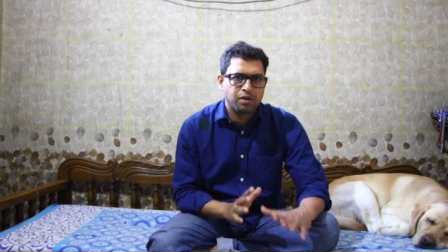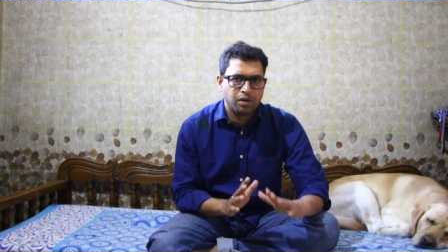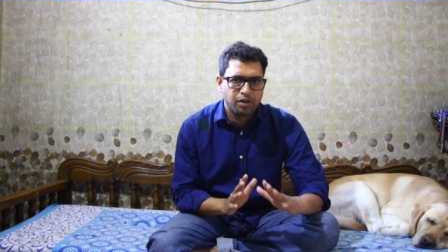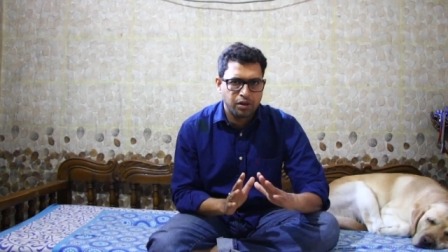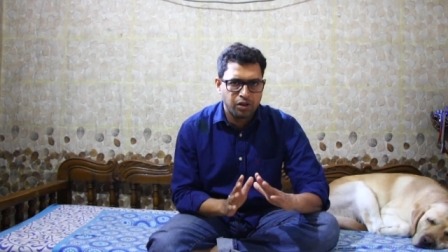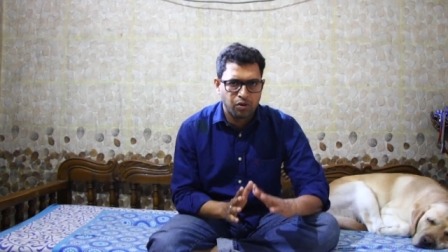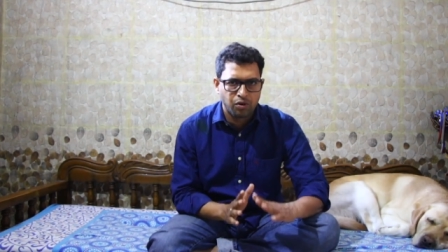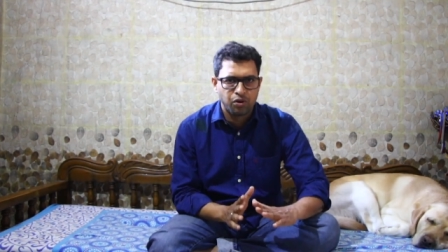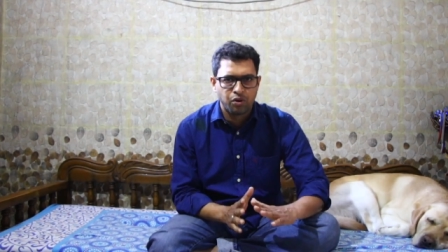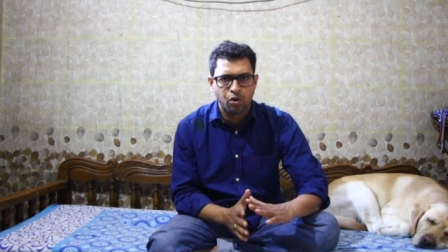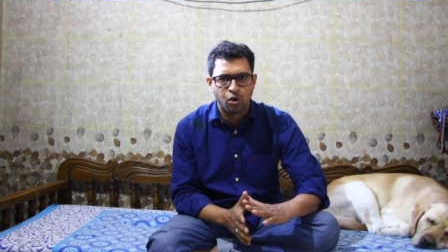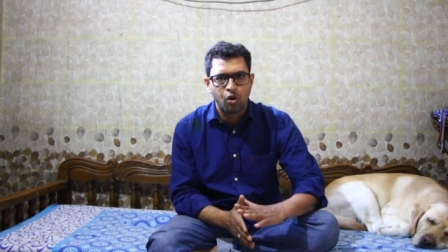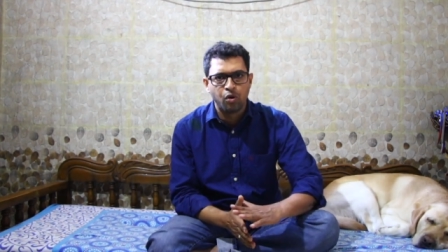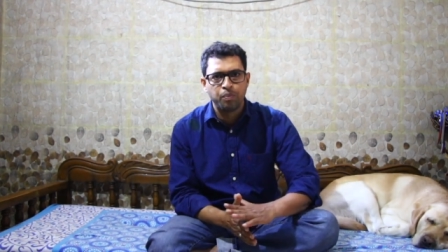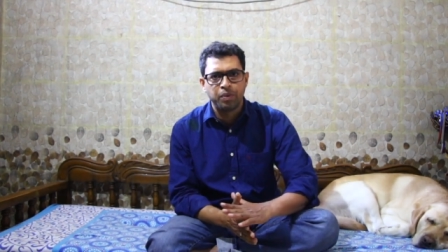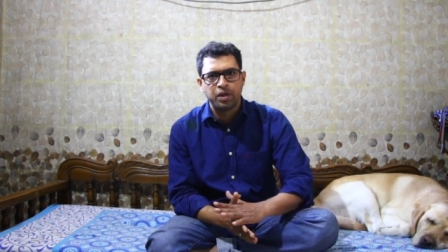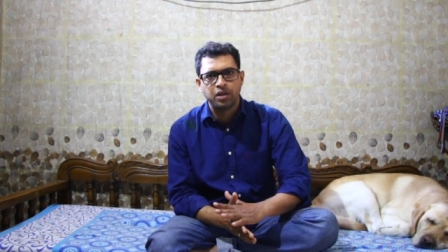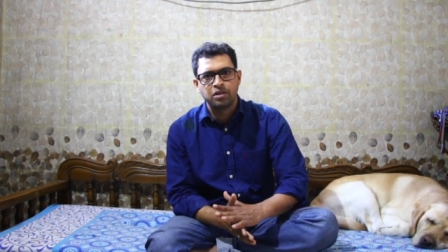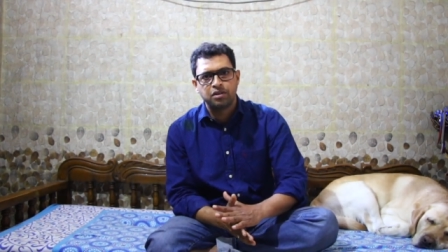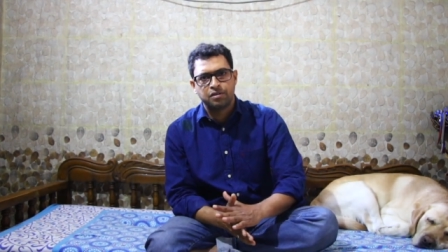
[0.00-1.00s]
Your no
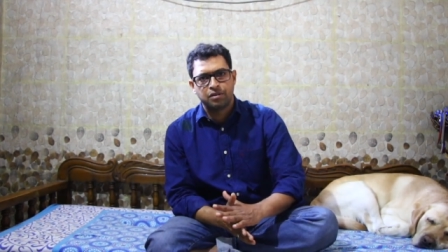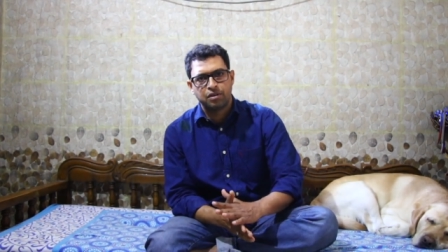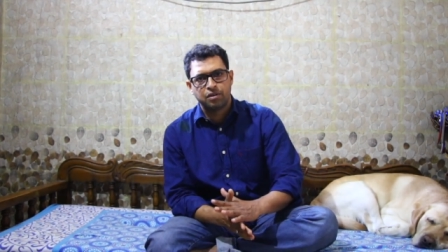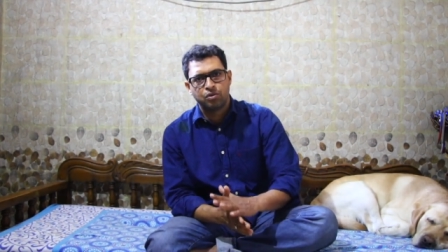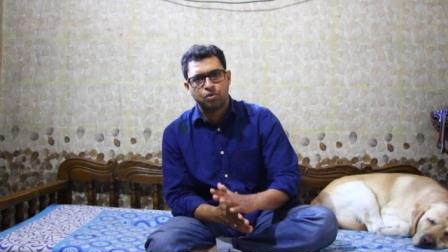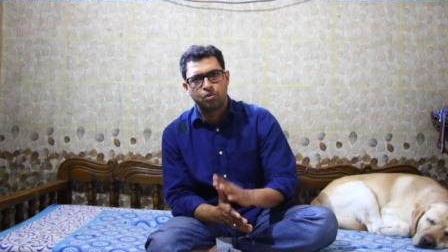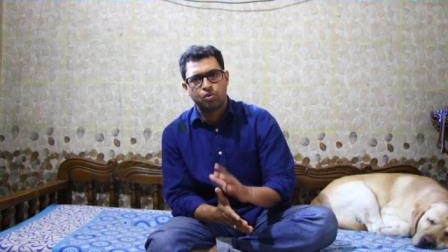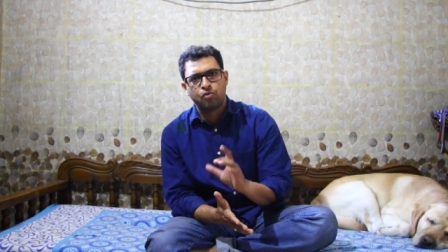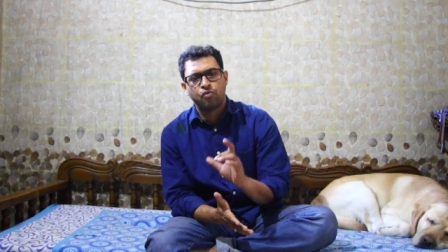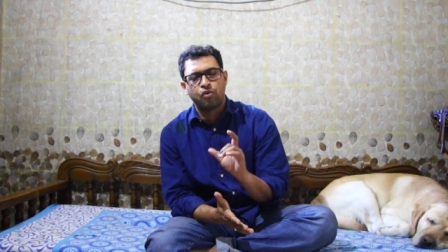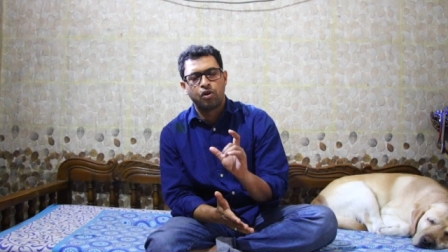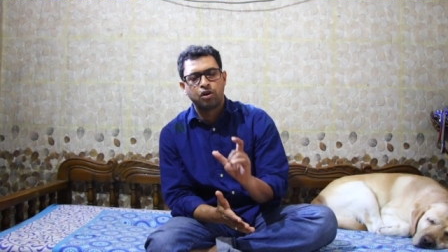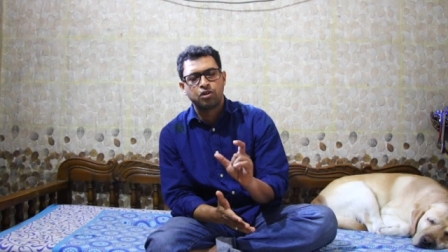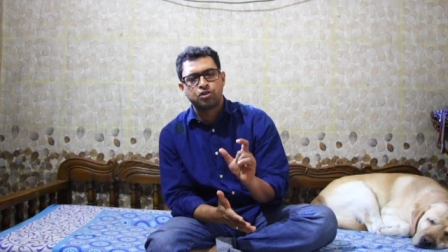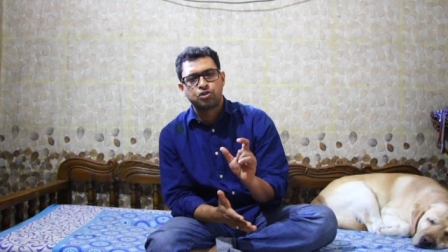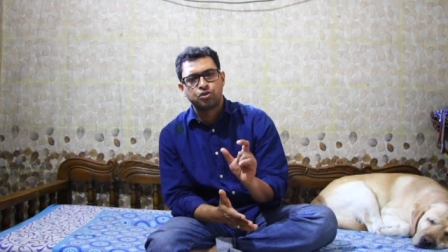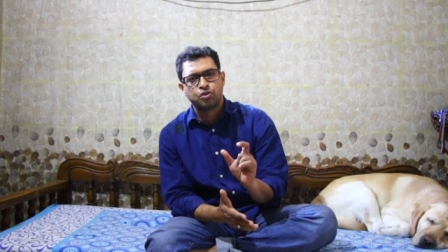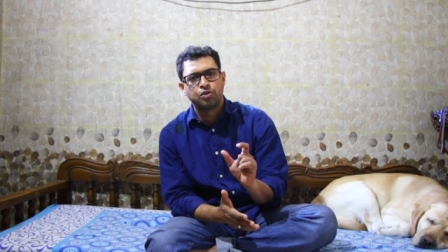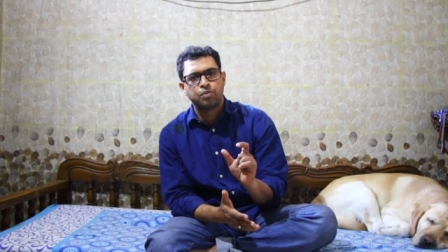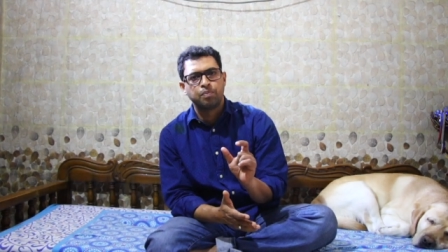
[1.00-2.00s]
means no word
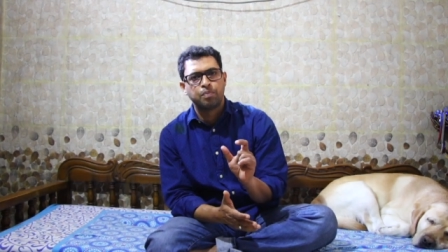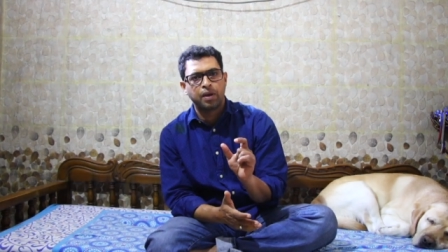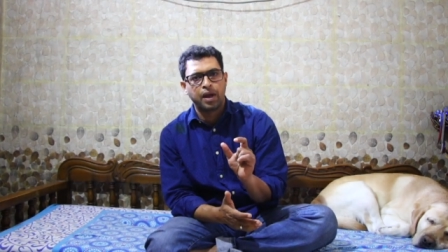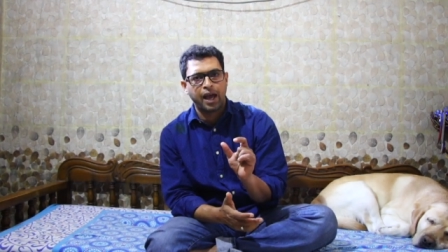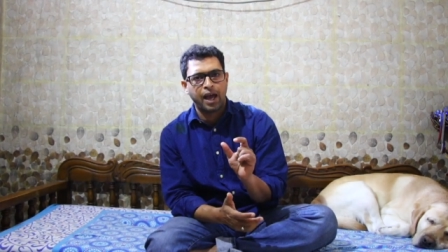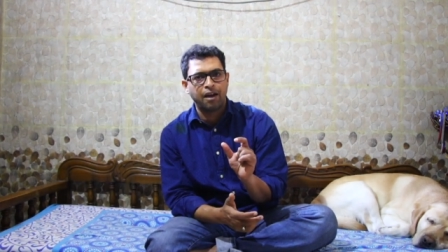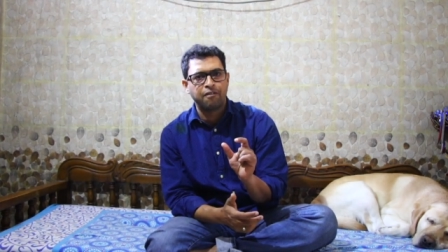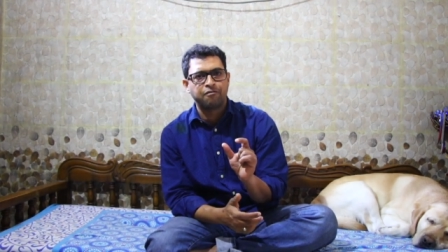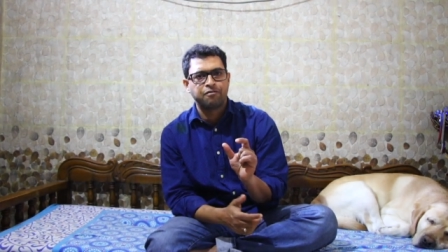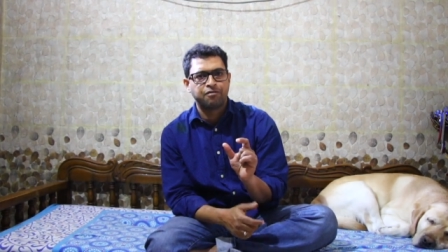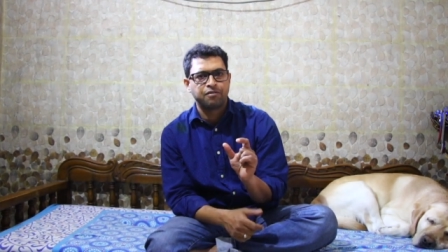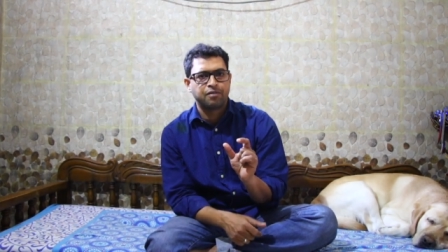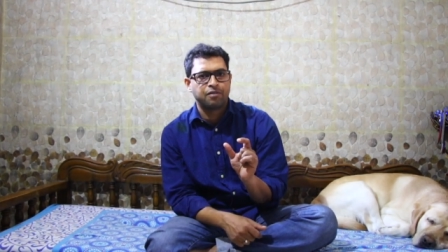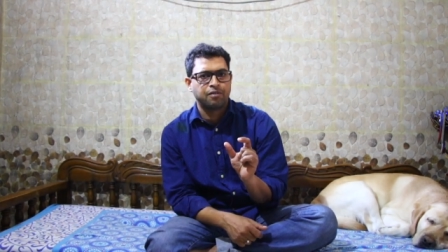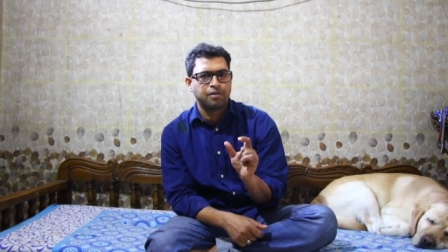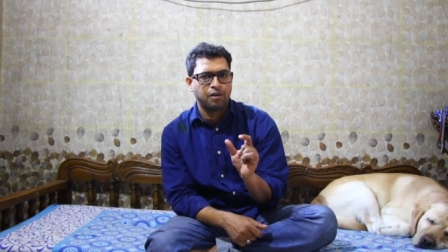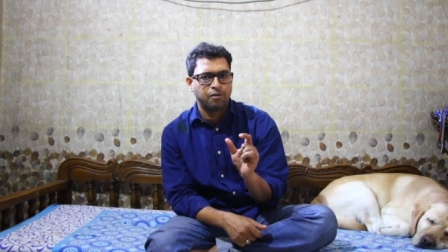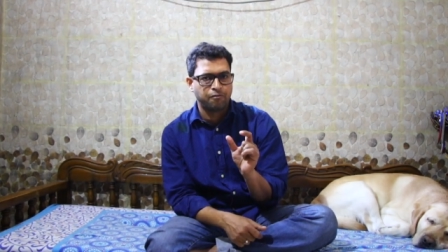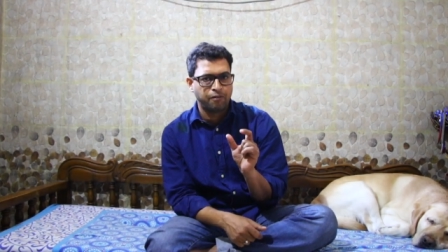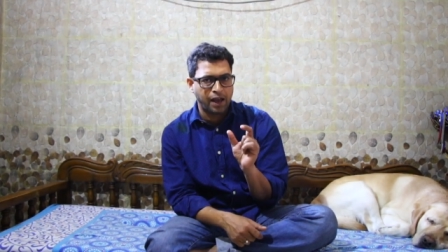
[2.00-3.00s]
should have
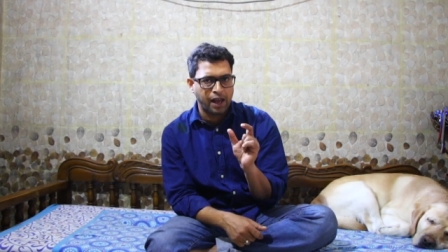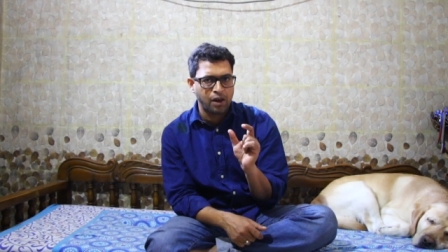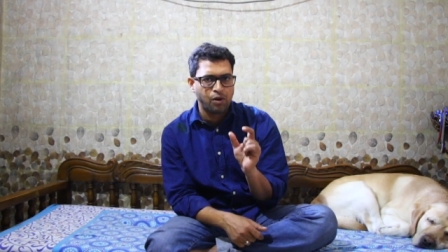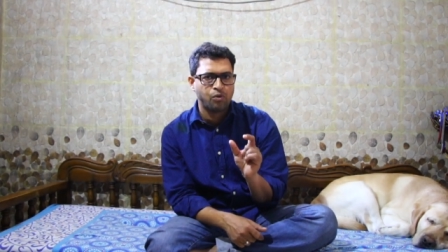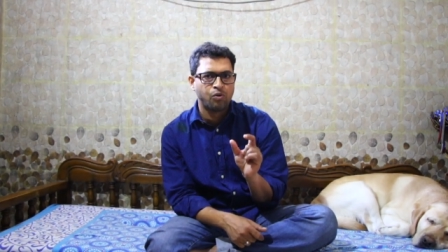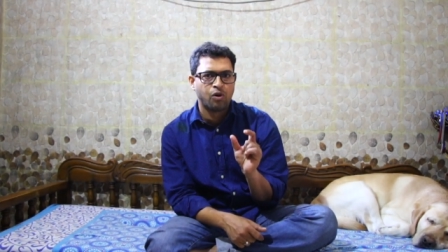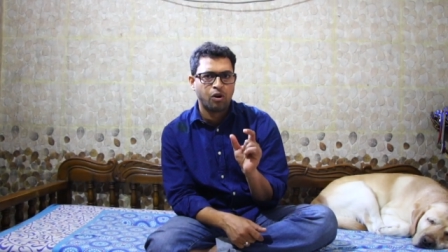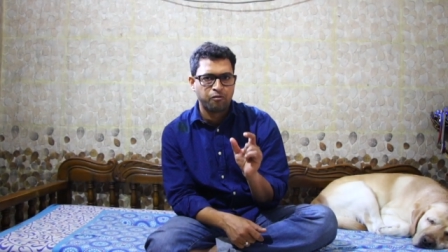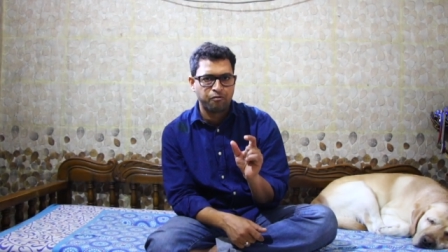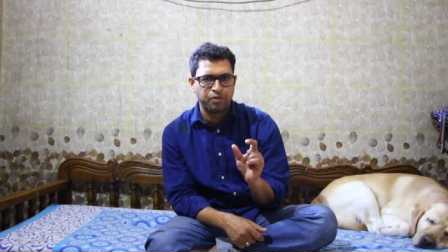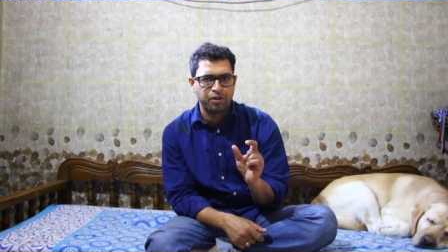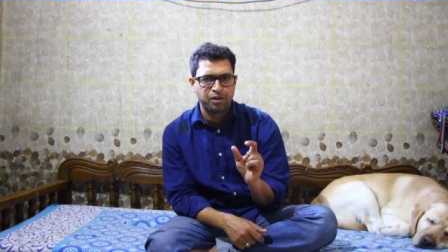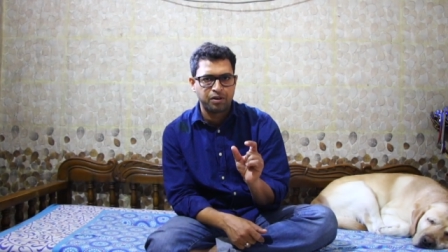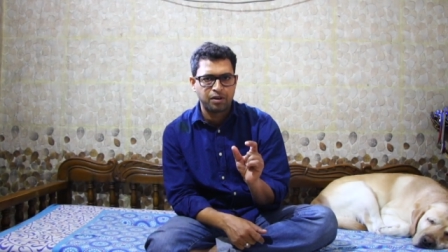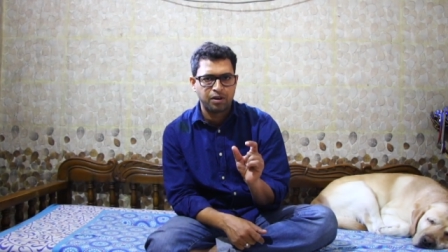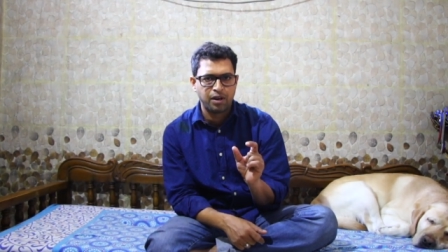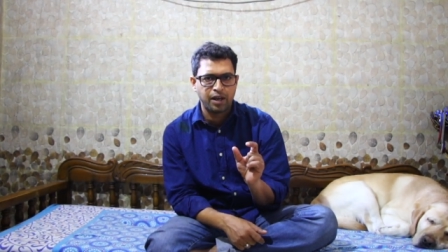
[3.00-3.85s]
the value of it.